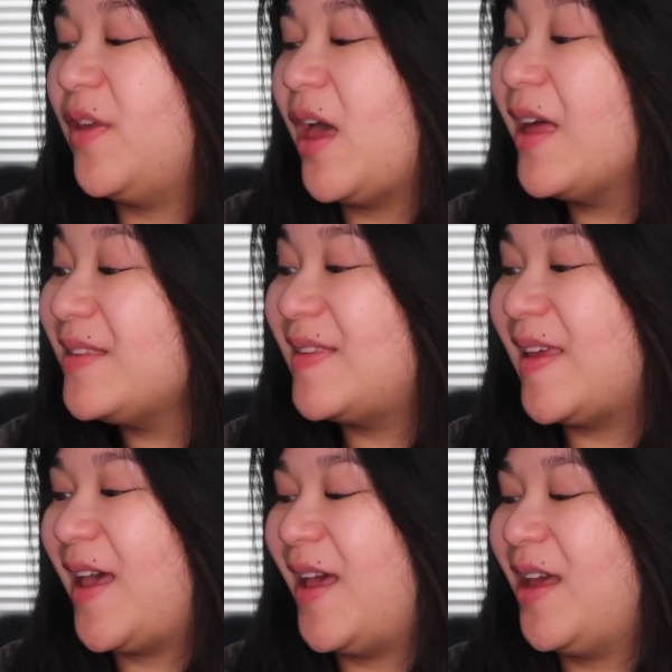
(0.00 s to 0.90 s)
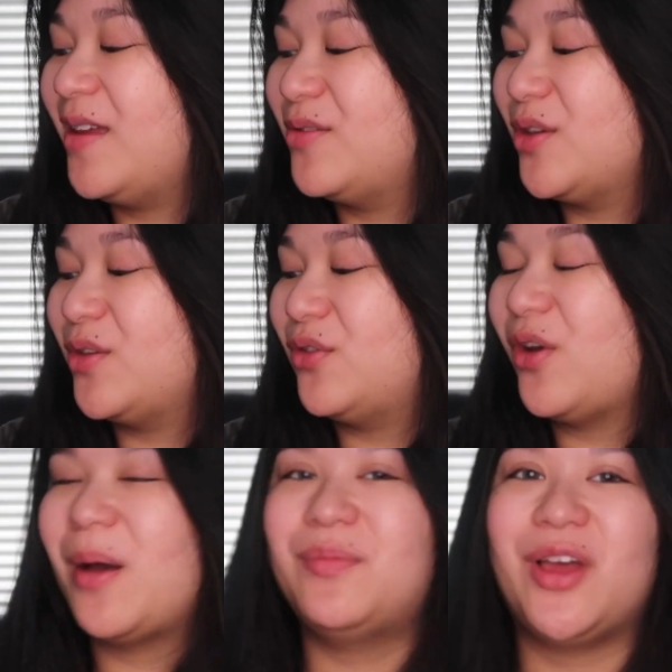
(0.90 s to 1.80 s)
fiance just
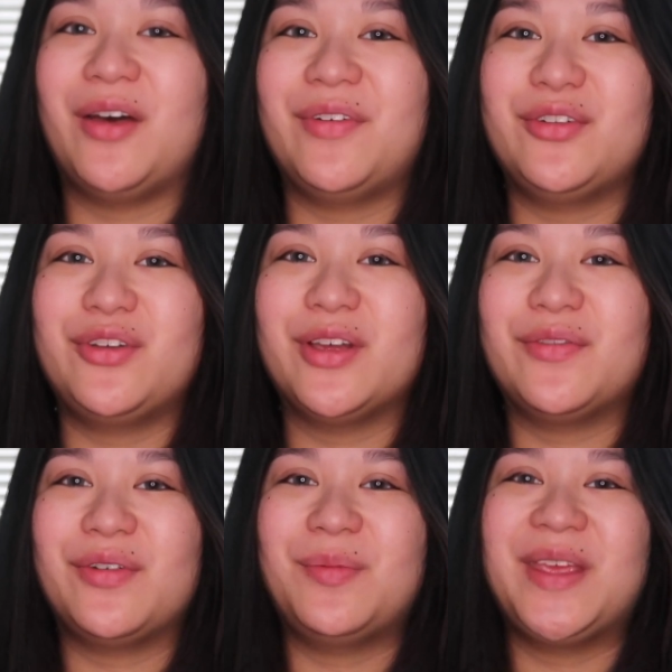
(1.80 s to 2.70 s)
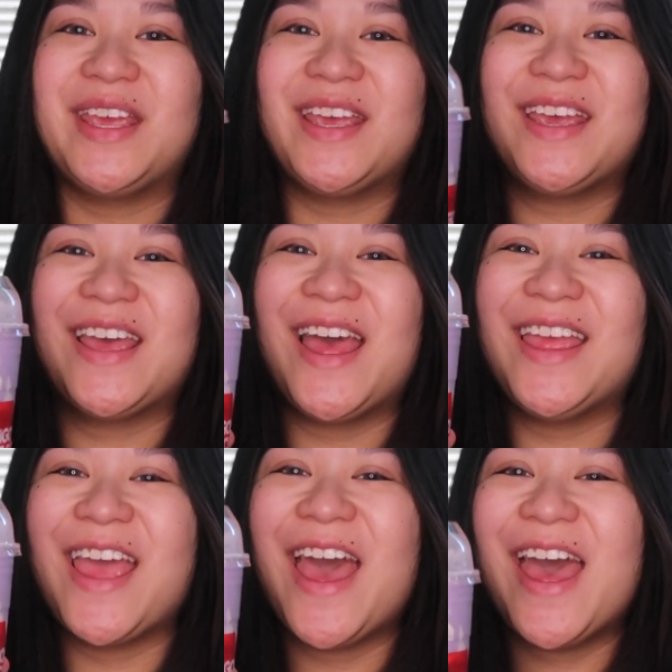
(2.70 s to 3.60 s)
dropped off a drink for me.
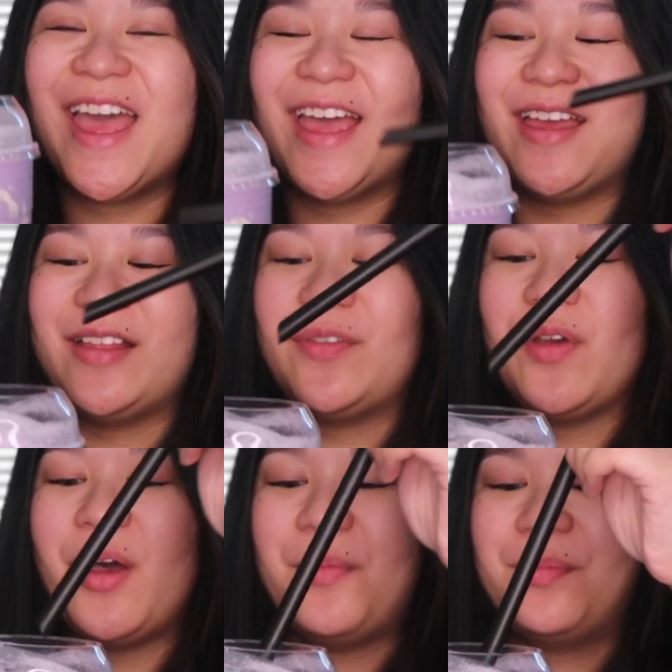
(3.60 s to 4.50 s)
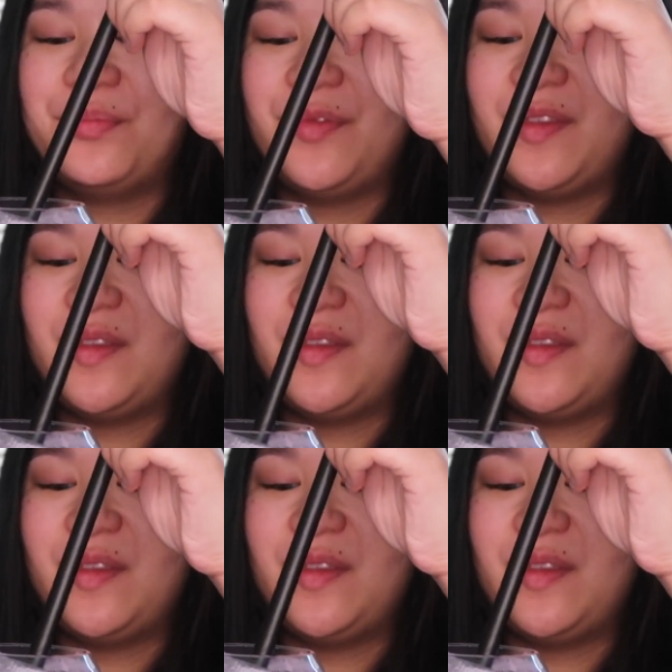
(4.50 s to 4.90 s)
Yay! It's from